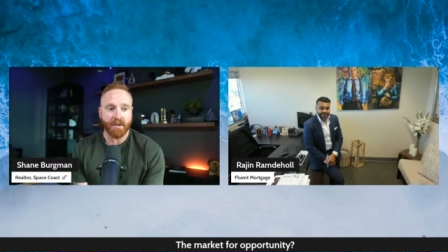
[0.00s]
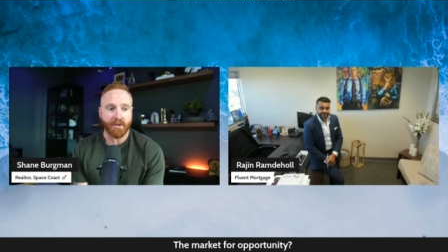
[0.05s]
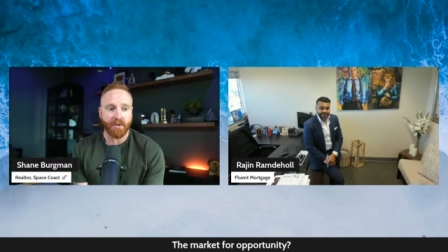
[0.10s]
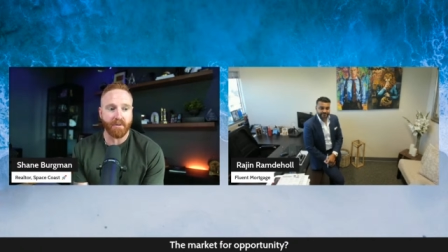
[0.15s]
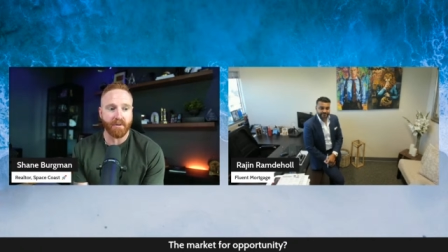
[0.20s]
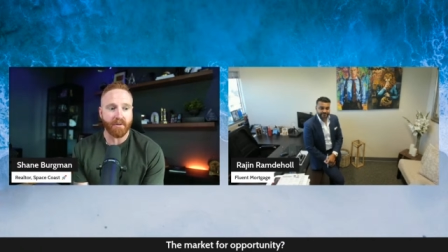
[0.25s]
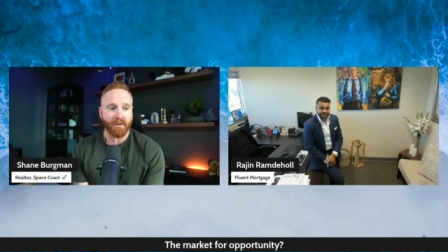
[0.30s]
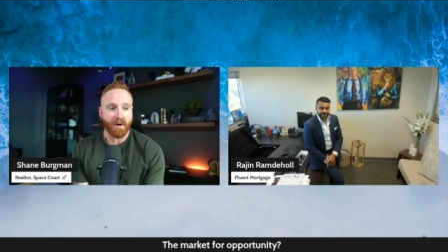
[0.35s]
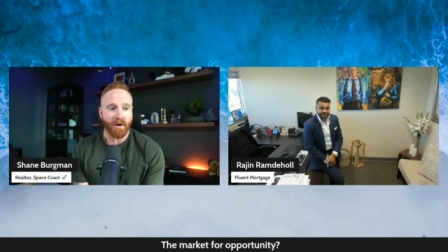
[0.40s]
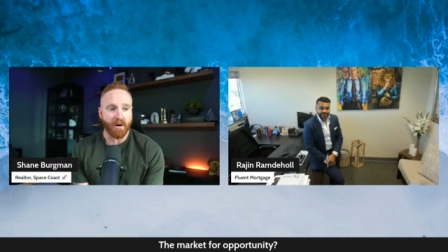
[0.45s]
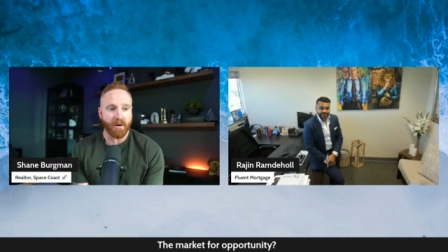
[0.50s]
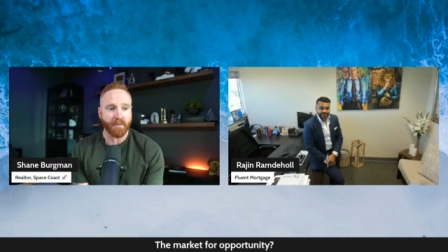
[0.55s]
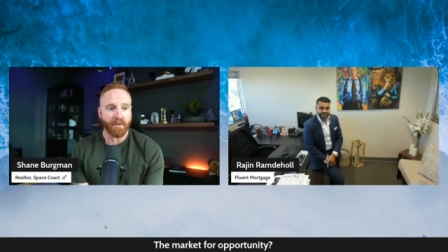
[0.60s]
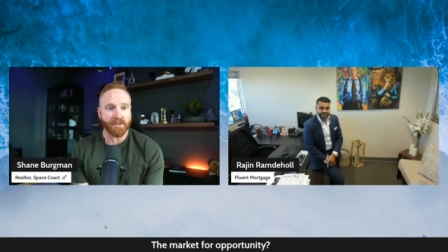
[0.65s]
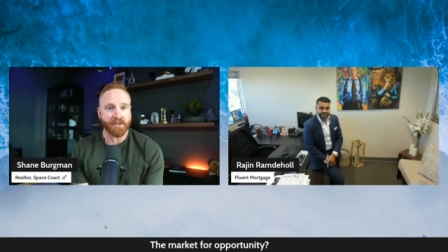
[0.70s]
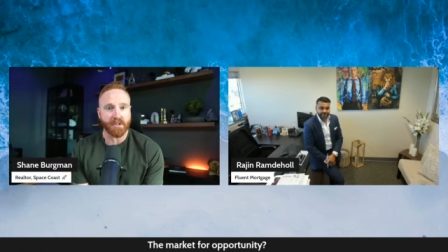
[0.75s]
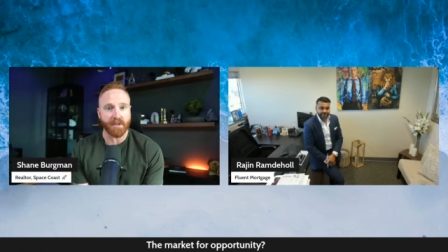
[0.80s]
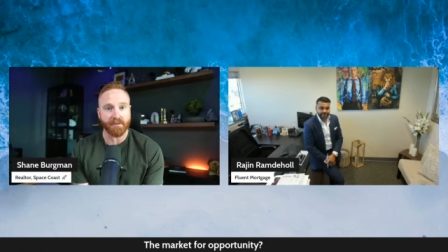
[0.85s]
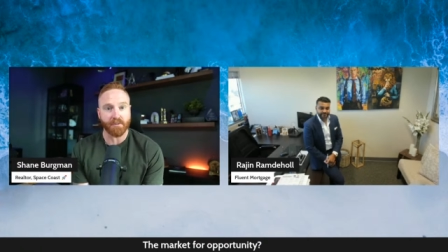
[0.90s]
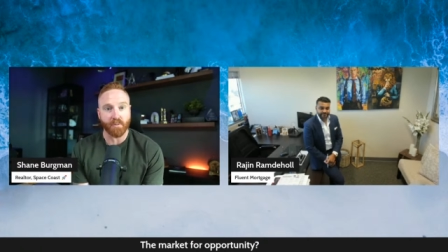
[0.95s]
you can arm
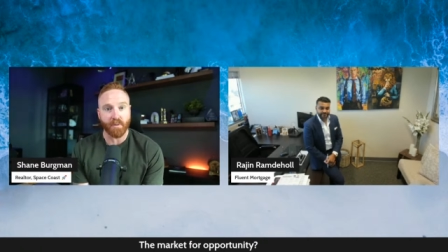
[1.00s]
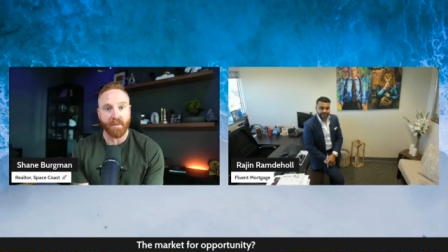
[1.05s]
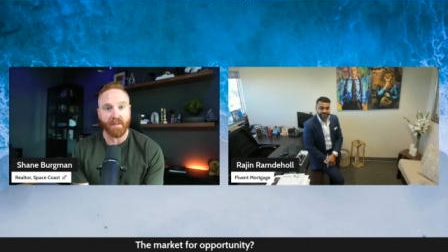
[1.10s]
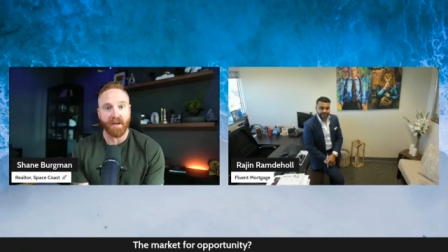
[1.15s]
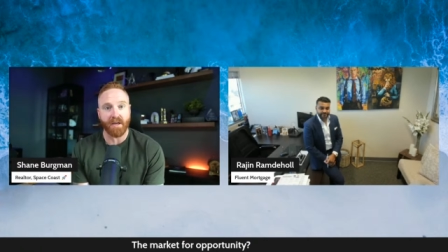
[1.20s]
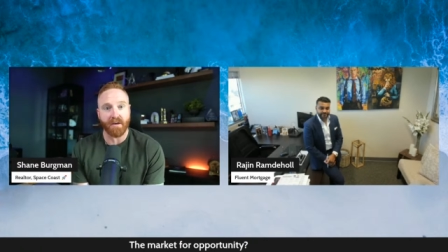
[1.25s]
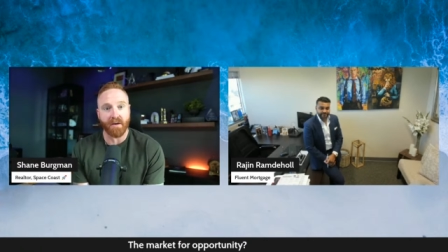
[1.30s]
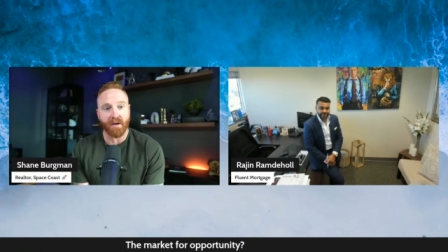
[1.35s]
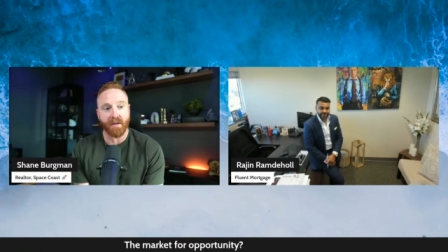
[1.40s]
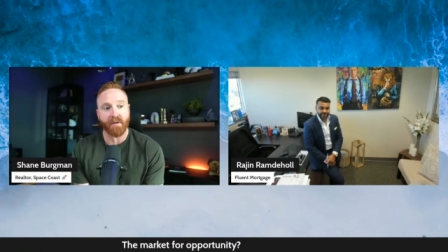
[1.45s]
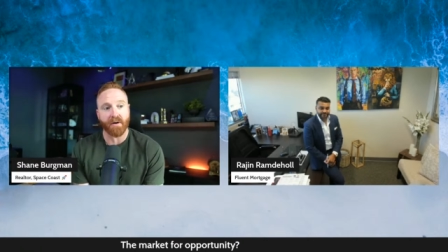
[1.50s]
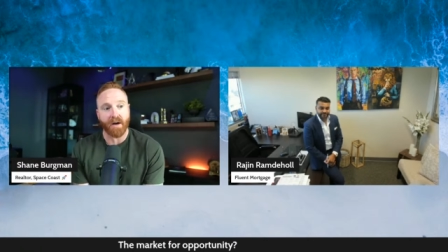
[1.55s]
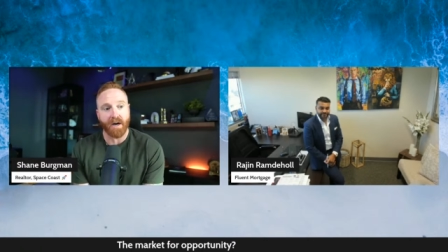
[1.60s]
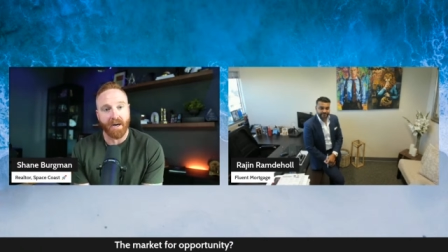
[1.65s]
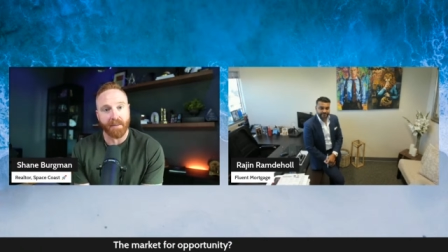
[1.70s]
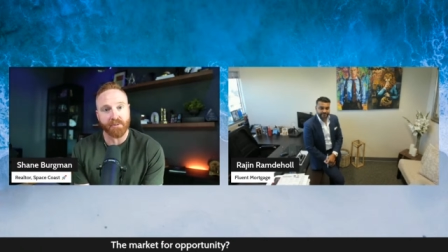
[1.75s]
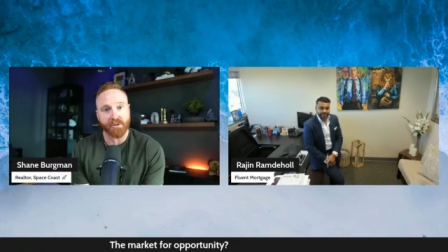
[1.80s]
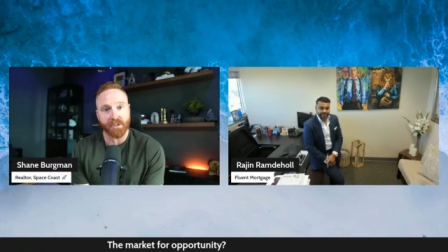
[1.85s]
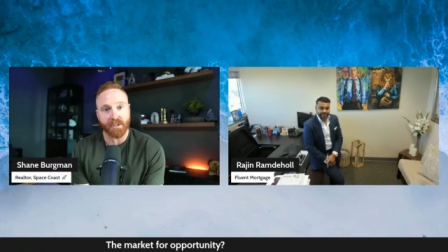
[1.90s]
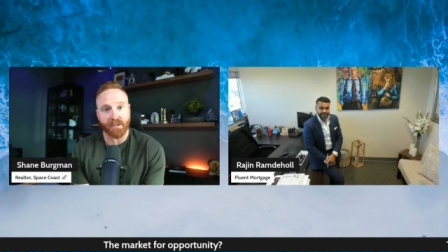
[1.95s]
yourselves with another
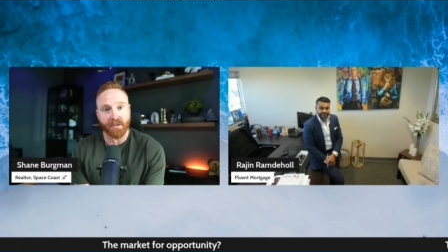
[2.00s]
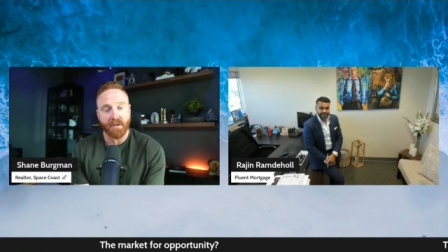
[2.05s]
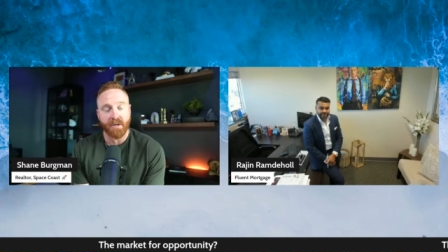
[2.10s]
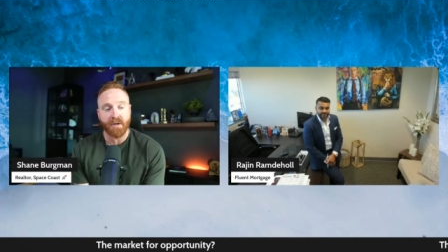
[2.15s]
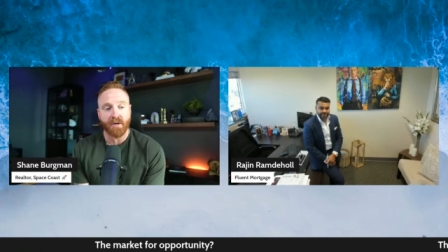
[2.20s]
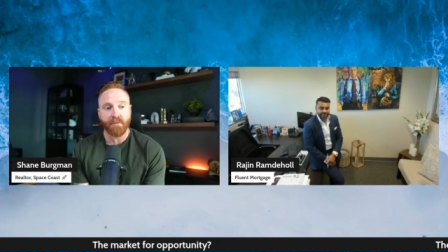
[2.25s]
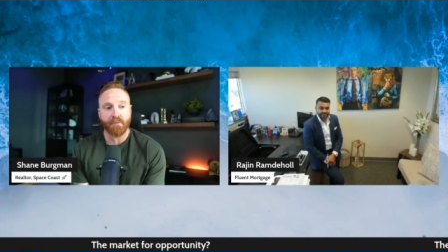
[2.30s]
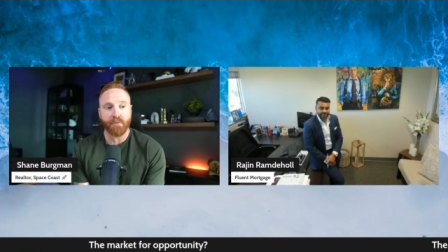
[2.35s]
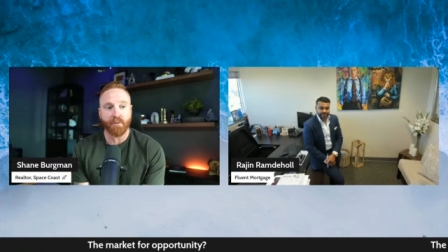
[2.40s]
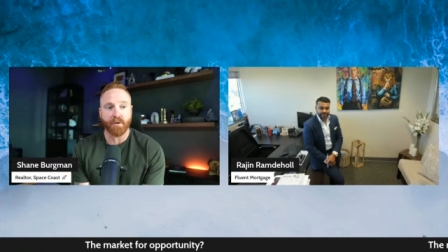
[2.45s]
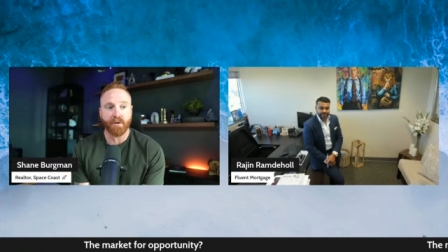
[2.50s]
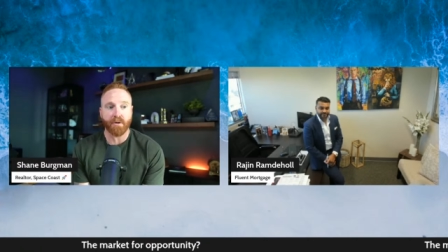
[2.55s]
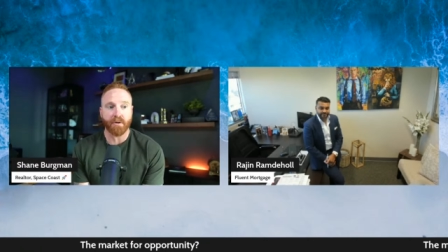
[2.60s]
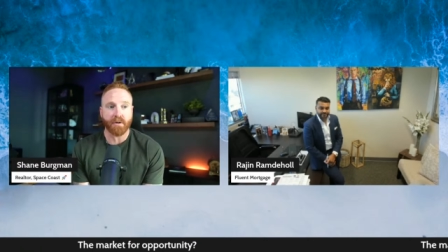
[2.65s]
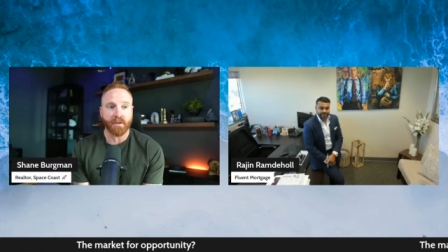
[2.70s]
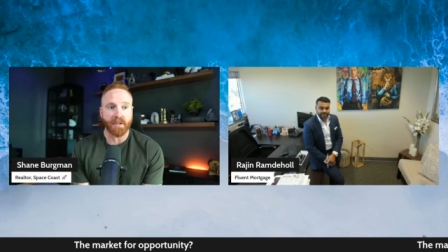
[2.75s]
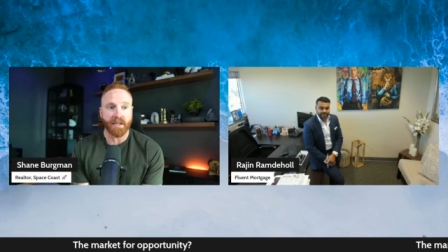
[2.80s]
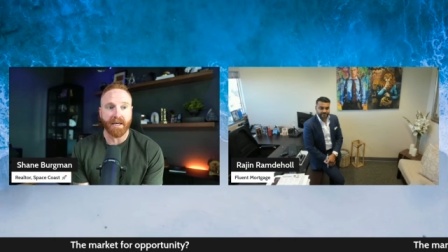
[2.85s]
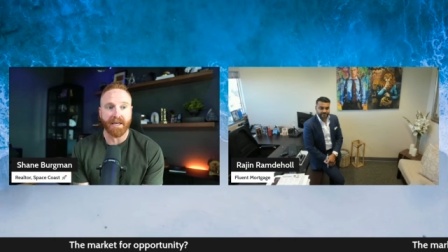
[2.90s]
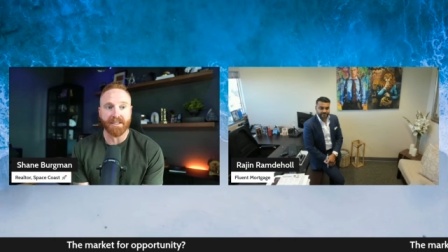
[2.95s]
option for your
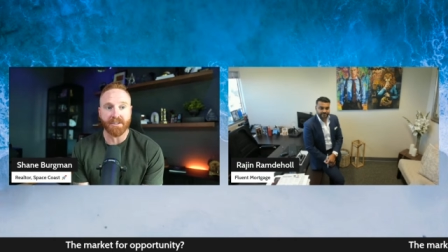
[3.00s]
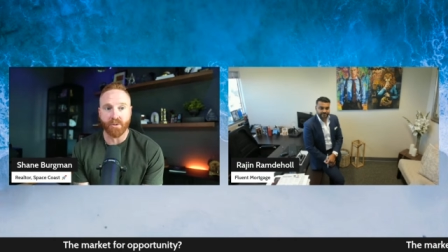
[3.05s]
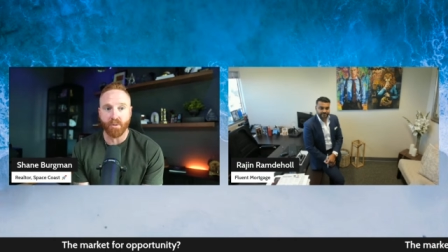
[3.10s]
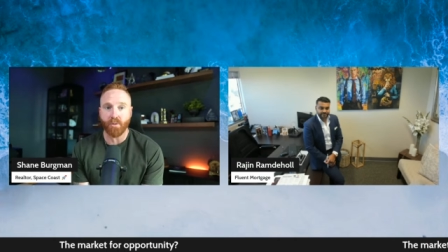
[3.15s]
clients,